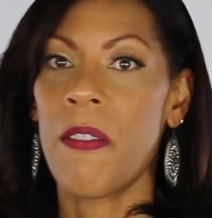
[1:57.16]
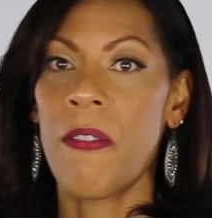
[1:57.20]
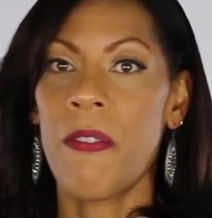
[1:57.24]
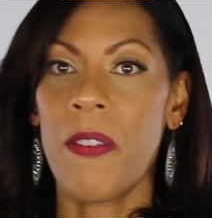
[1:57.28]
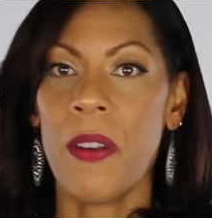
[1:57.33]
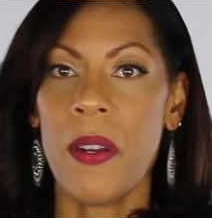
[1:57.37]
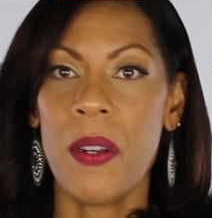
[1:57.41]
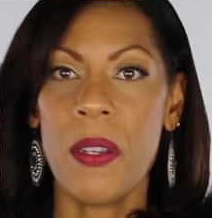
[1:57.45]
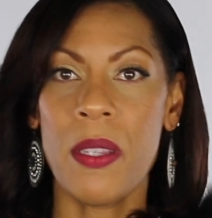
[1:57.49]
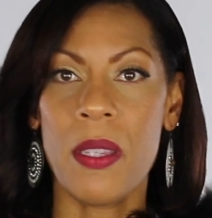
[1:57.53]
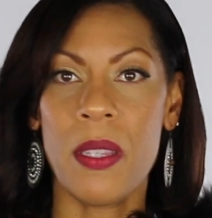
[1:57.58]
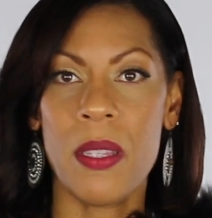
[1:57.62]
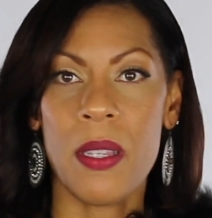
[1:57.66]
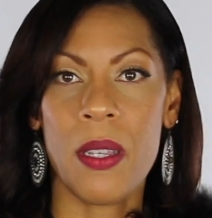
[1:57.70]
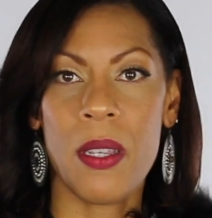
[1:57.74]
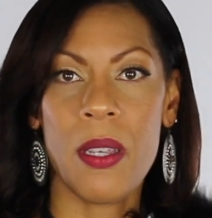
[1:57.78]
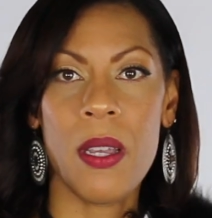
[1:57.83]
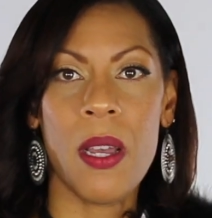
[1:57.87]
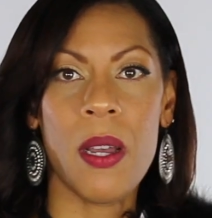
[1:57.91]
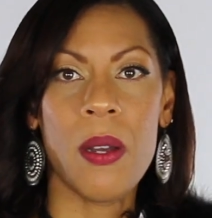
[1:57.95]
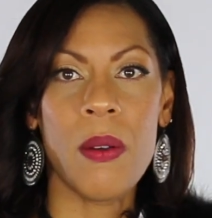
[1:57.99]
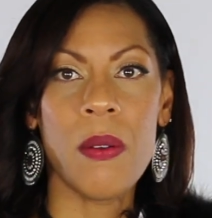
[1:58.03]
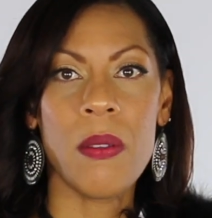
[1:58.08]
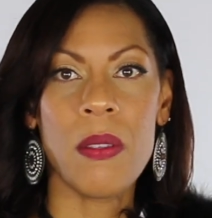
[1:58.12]
the first
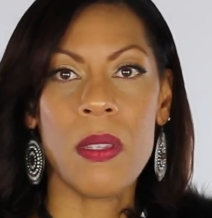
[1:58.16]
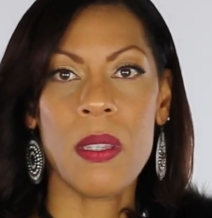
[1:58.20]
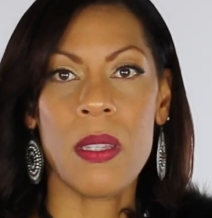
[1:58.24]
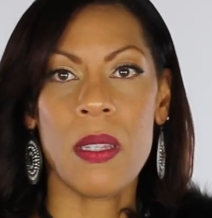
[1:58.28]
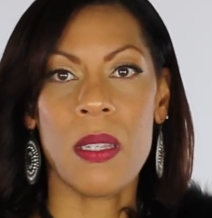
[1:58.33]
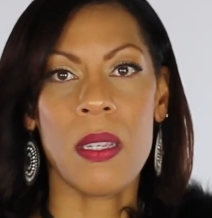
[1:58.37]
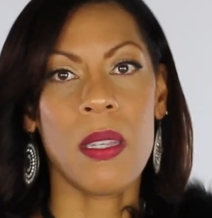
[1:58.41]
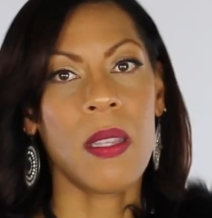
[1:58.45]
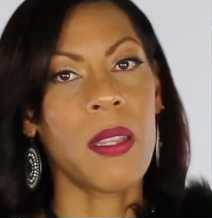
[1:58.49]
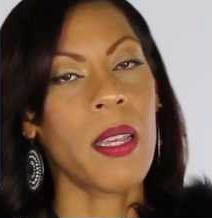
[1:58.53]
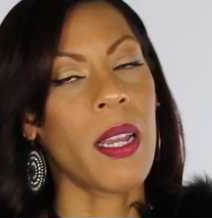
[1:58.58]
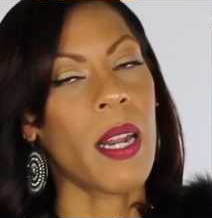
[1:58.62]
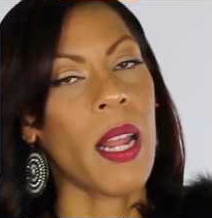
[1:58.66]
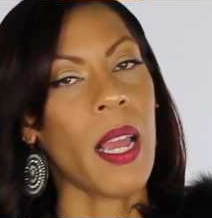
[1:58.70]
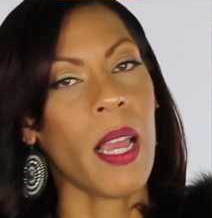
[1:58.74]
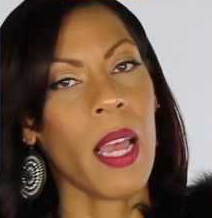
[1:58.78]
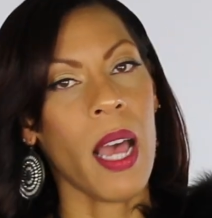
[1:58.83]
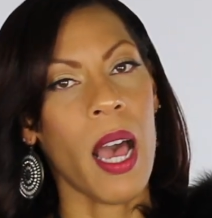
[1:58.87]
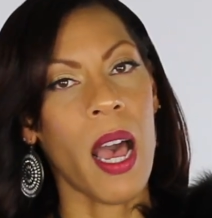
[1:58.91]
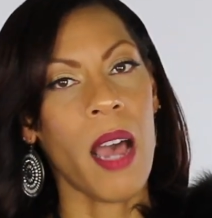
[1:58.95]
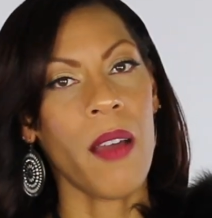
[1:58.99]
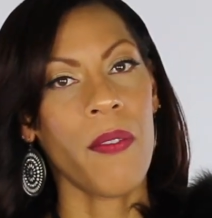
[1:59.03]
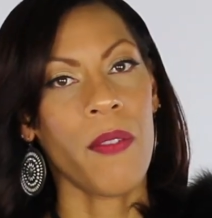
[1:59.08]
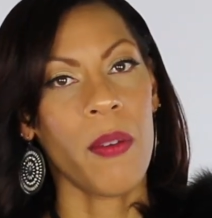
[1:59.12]
coats that I
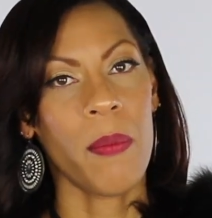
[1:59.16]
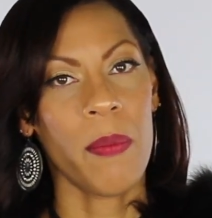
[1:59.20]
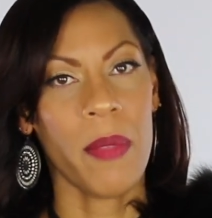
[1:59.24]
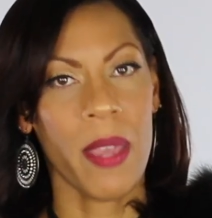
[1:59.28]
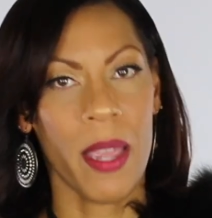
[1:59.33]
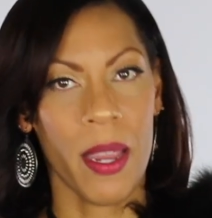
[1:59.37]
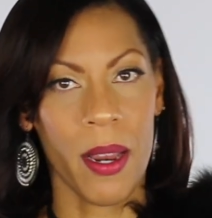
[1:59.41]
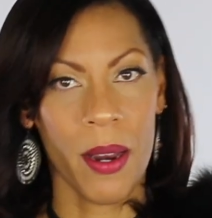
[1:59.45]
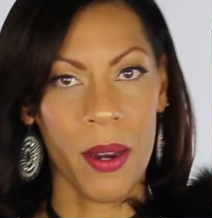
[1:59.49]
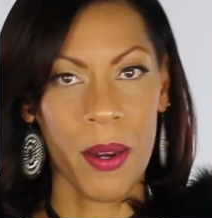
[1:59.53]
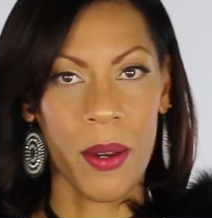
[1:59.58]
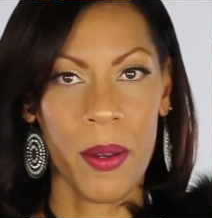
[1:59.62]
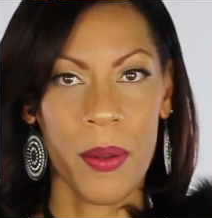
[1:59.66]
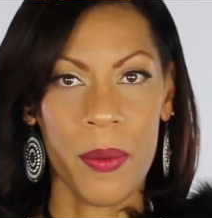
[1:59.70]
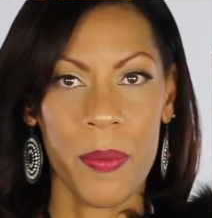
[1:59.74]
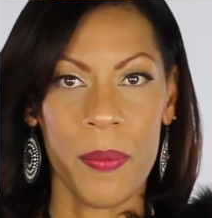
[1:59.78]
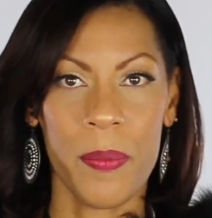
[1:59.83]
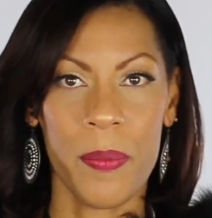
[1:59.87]
got from there.